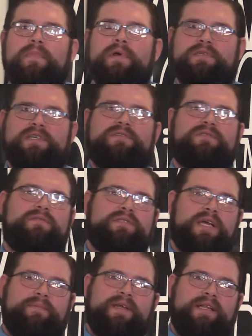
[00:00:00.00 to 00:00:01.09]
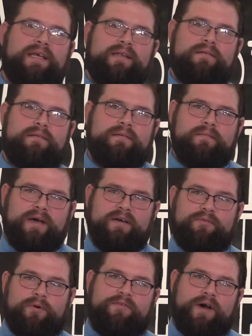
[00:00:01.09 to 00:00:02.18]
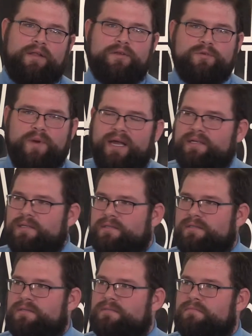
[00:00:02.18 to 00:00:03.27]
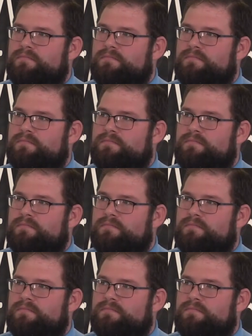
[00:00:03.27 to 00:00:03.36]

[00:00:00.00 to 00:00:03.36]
Is this something that my forefathers practiced?